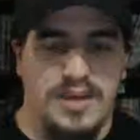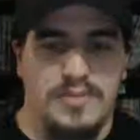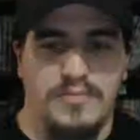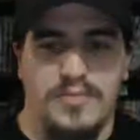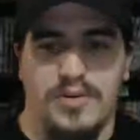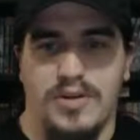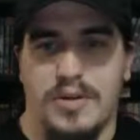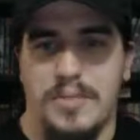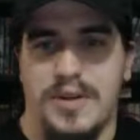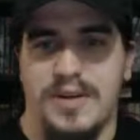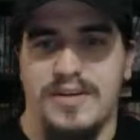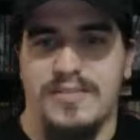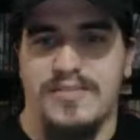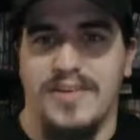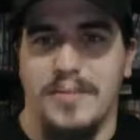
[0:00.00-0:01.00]
where
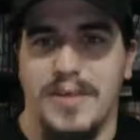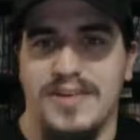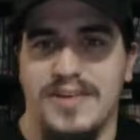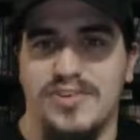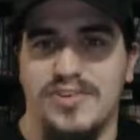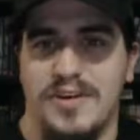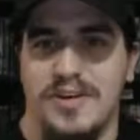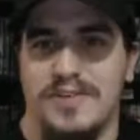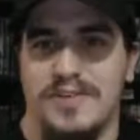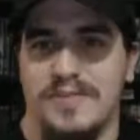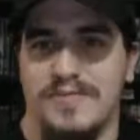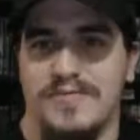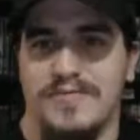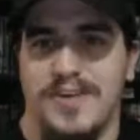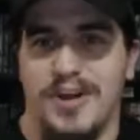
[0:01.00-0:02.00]
I'm actually on the
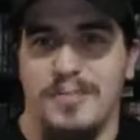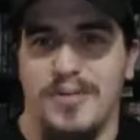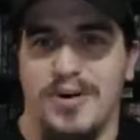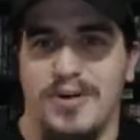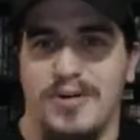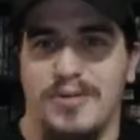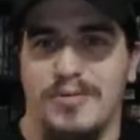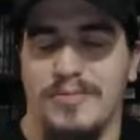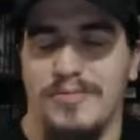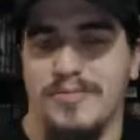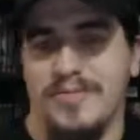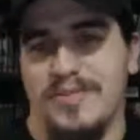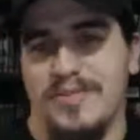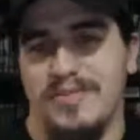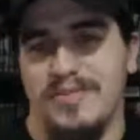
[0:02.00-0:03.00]
Fireball
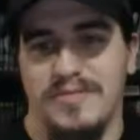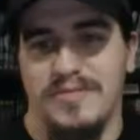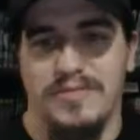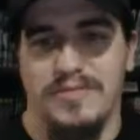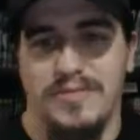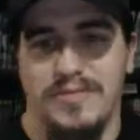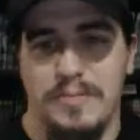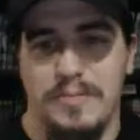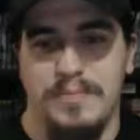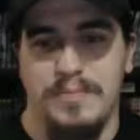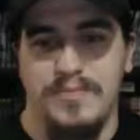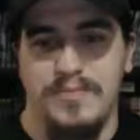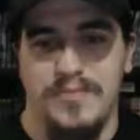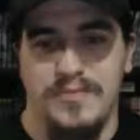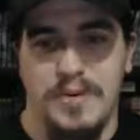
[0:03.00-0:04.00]
web
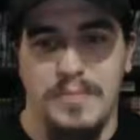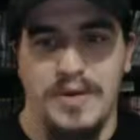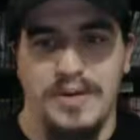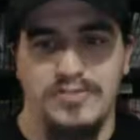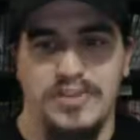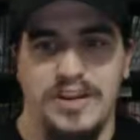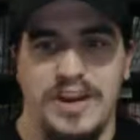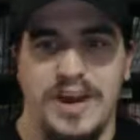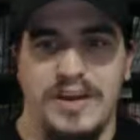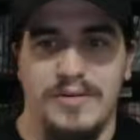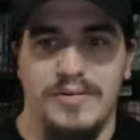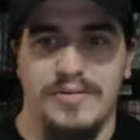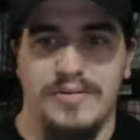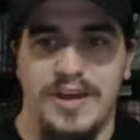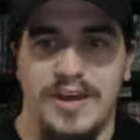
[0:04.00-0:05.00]
page right now,
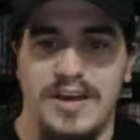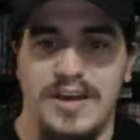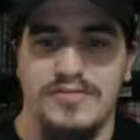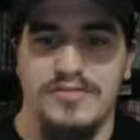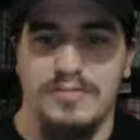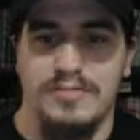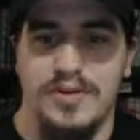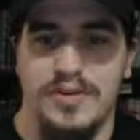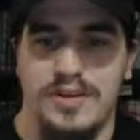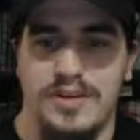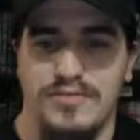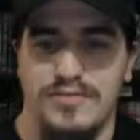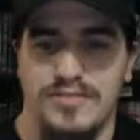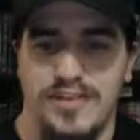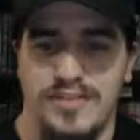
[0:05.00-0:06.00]
and they got some pretty
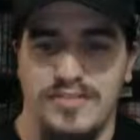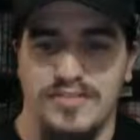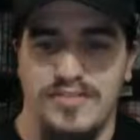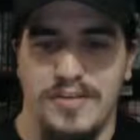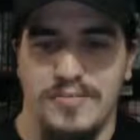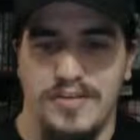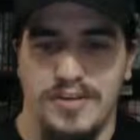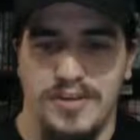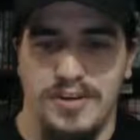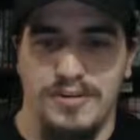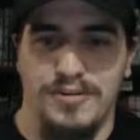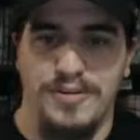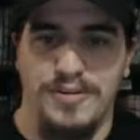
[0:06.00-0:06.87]
interesting stuff on here.